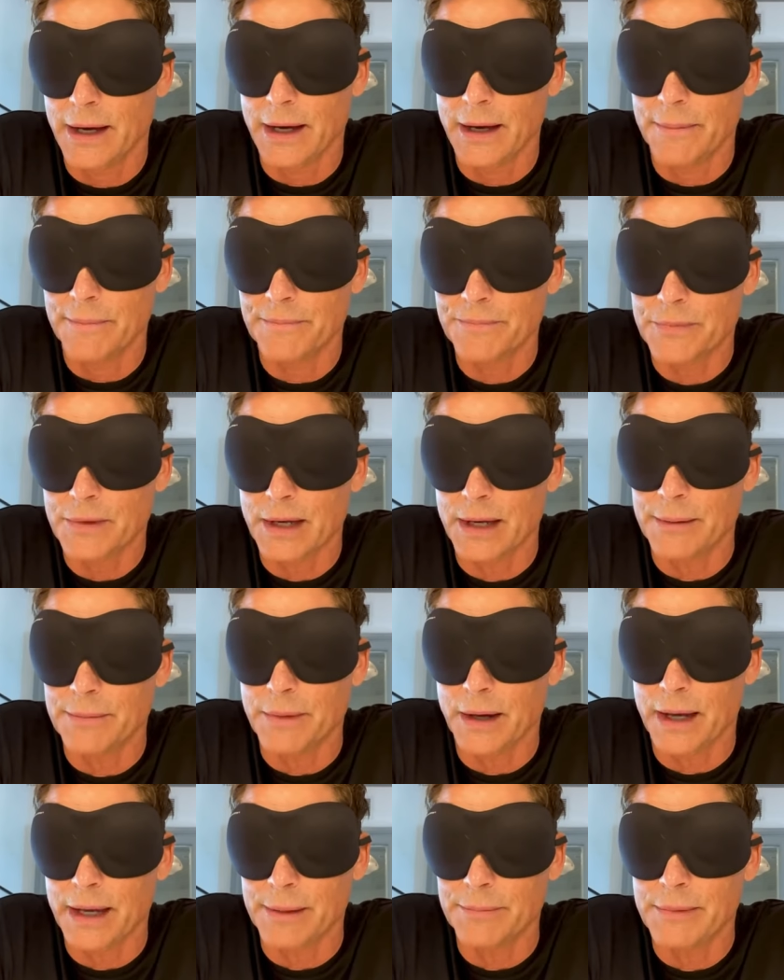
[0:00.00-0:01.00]

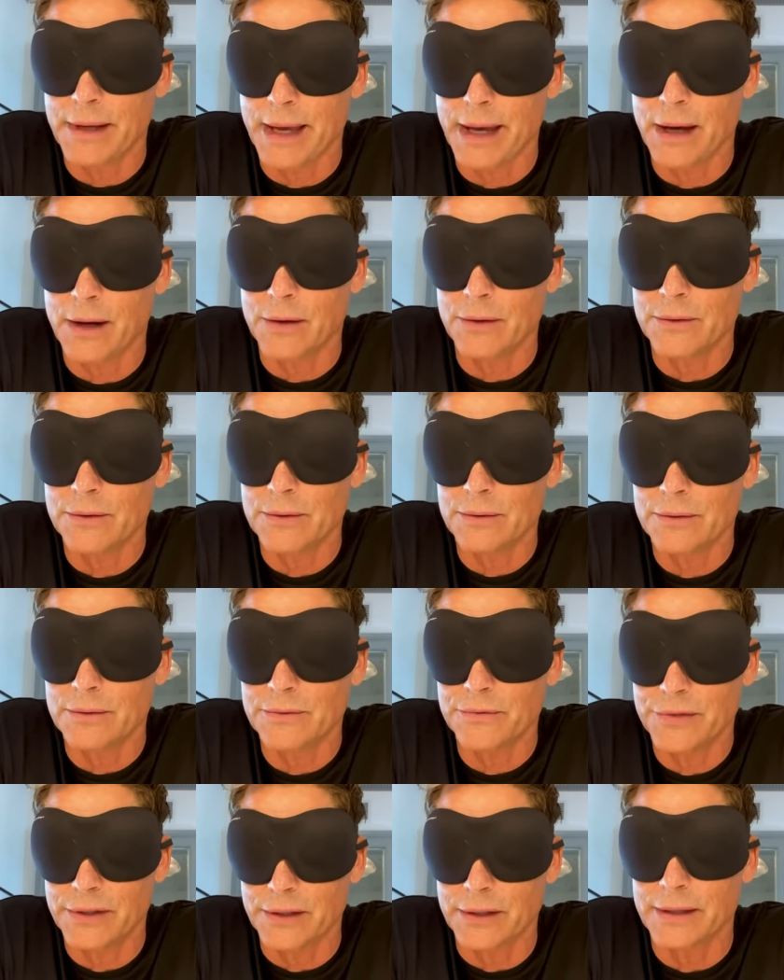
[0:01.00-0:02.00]
I am now
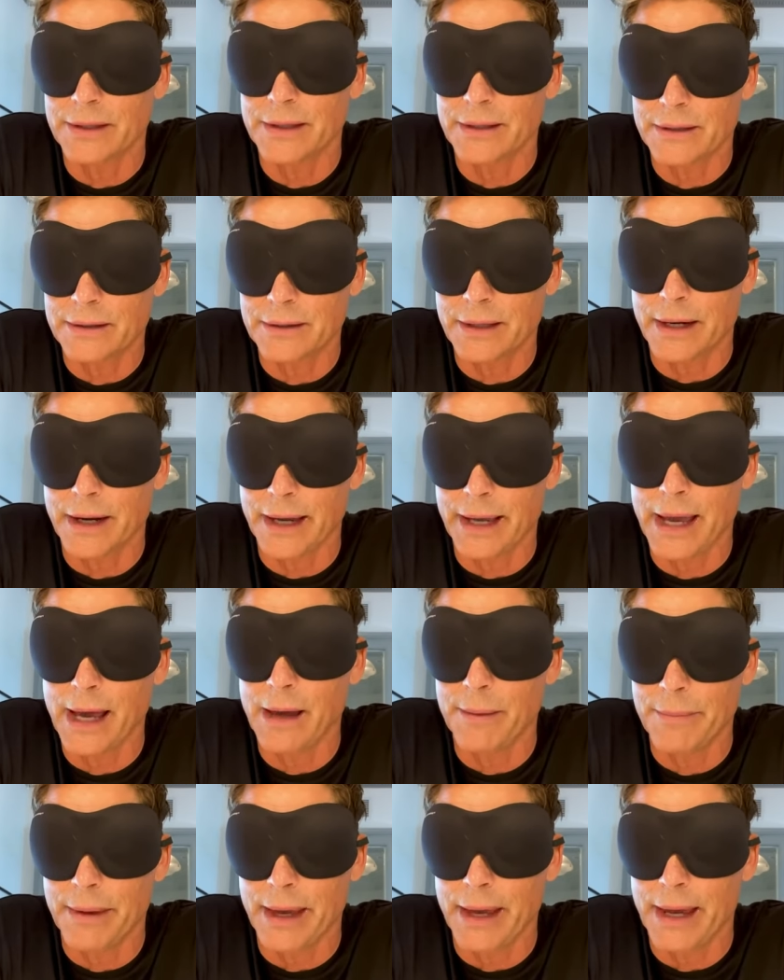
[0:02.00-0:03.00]
feeling that I
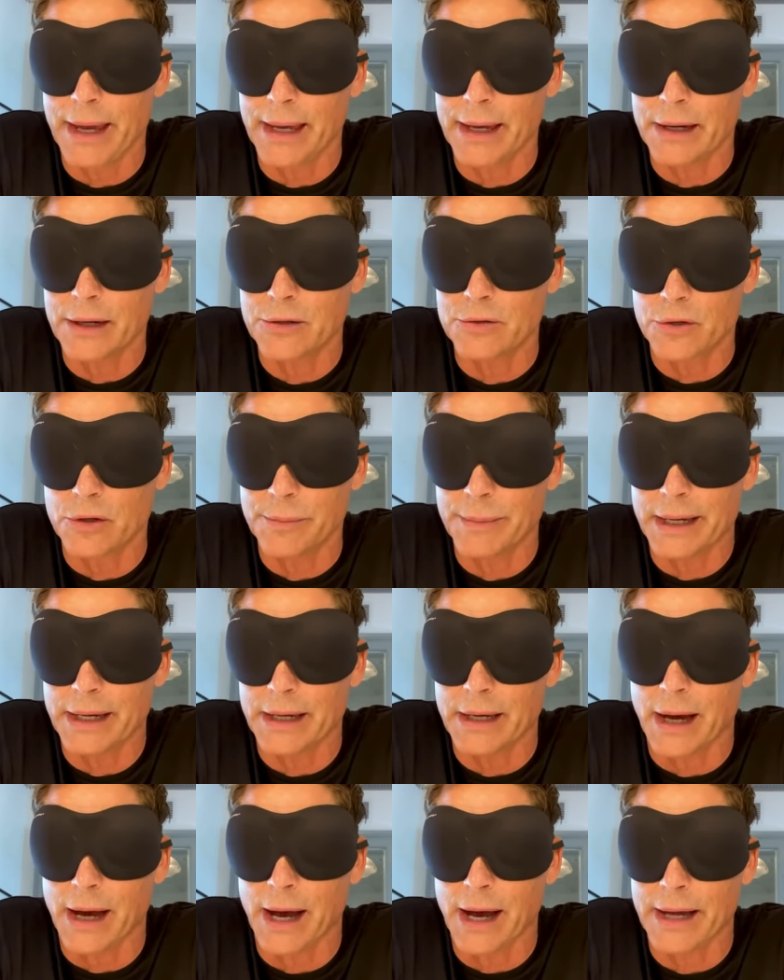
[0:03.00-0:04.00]
am a grooming
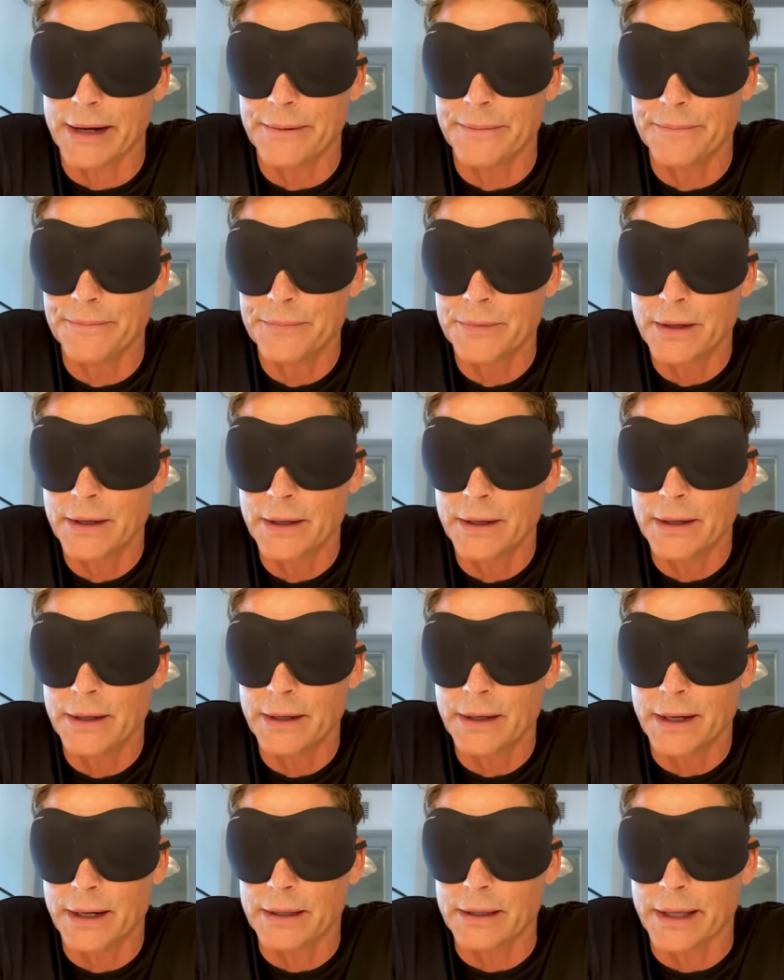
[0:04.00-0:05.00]
god.
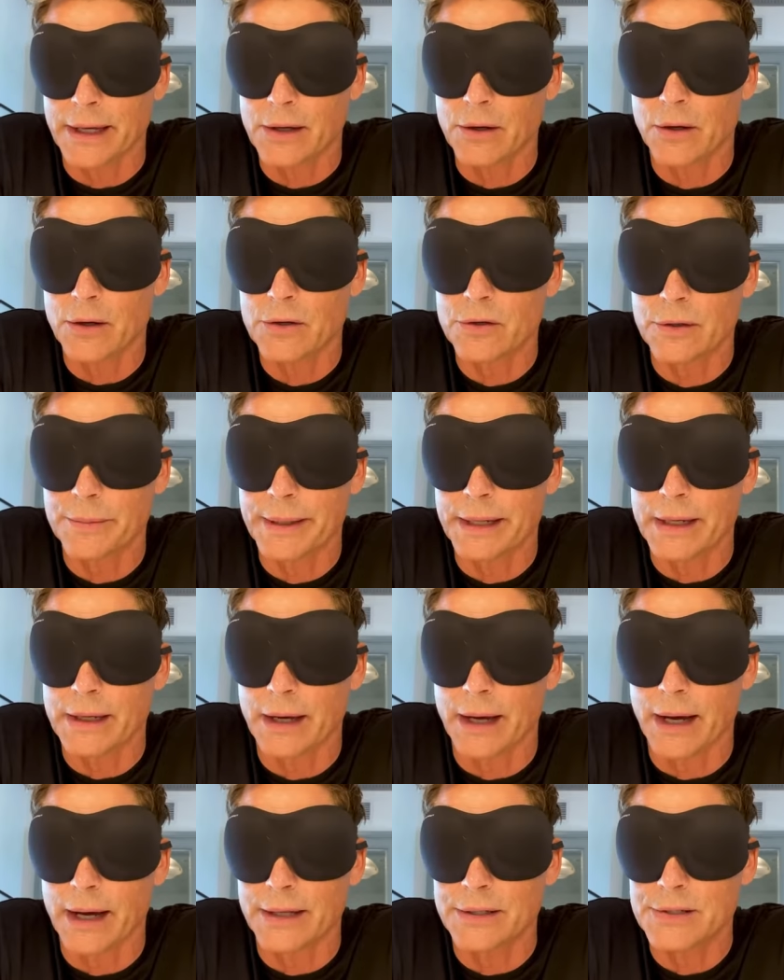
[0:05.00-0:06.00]
And like all grooming
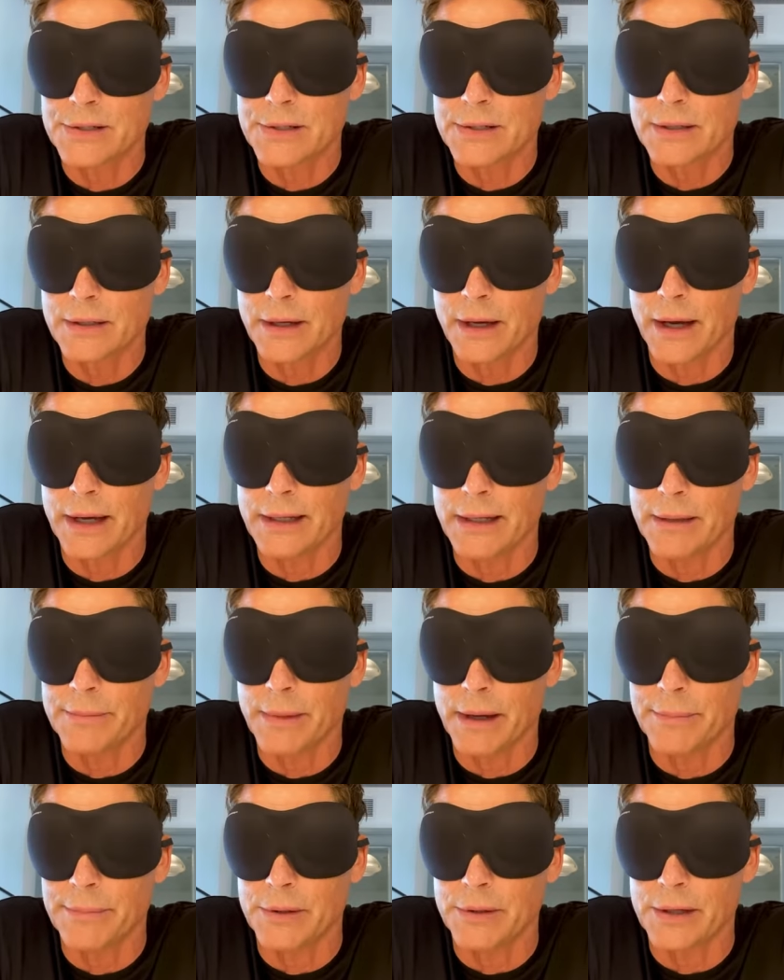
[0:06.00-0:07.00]
gods, I need
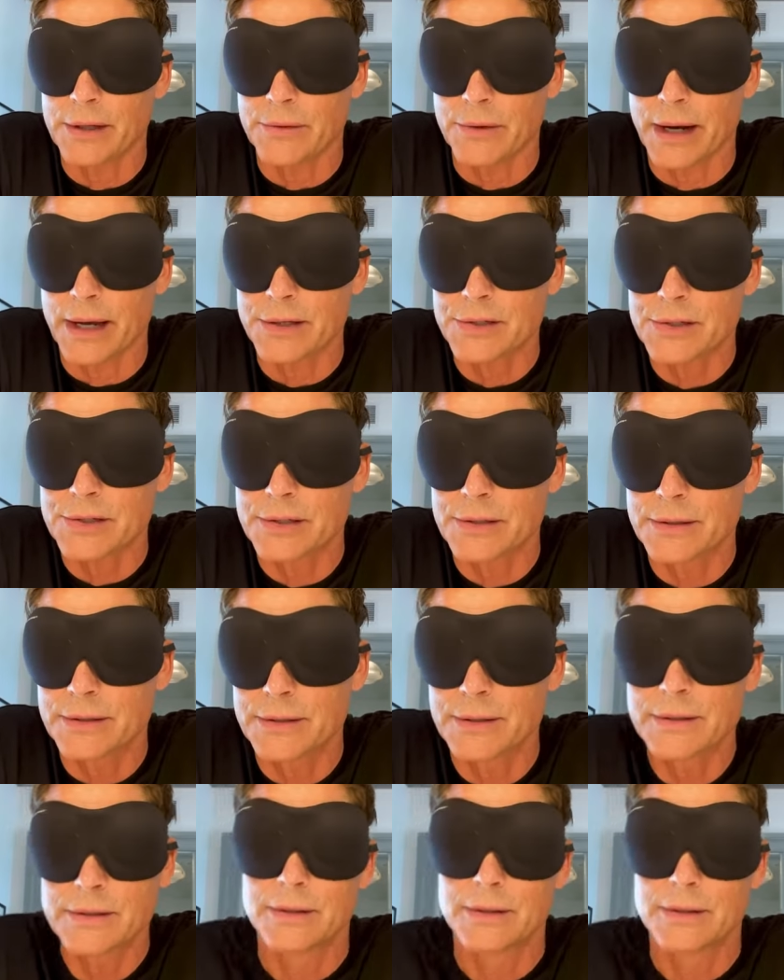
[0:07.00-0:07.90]
my beauty rest.